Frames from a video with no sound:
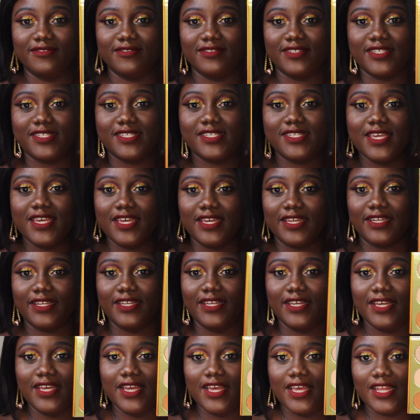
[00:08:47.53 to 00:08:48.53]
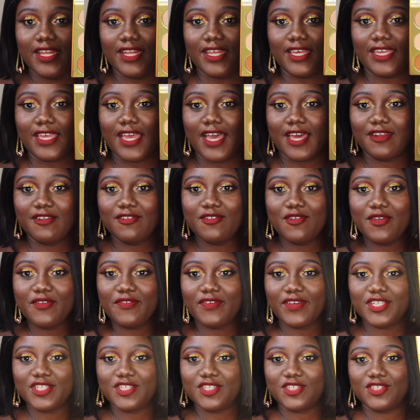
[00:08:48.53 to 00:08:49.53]
This is it. Like, I don't know
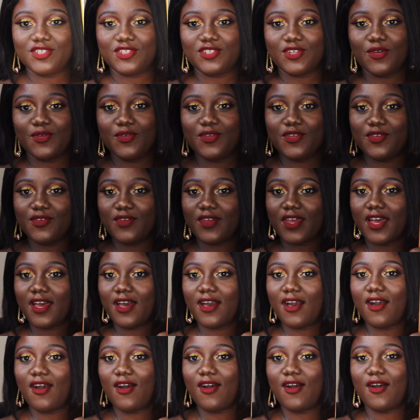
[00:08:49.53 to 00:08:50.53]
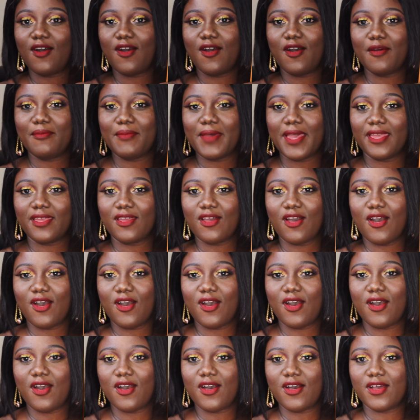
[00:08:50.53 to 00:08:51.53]
if I should show you guys. Oh my
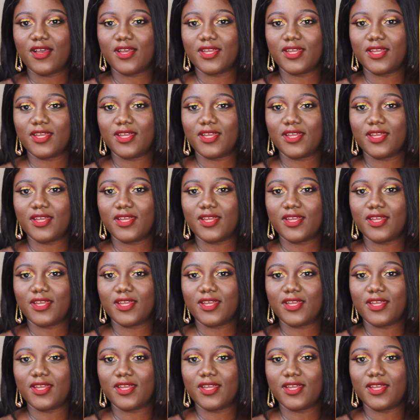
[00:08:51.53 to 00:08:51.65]
god.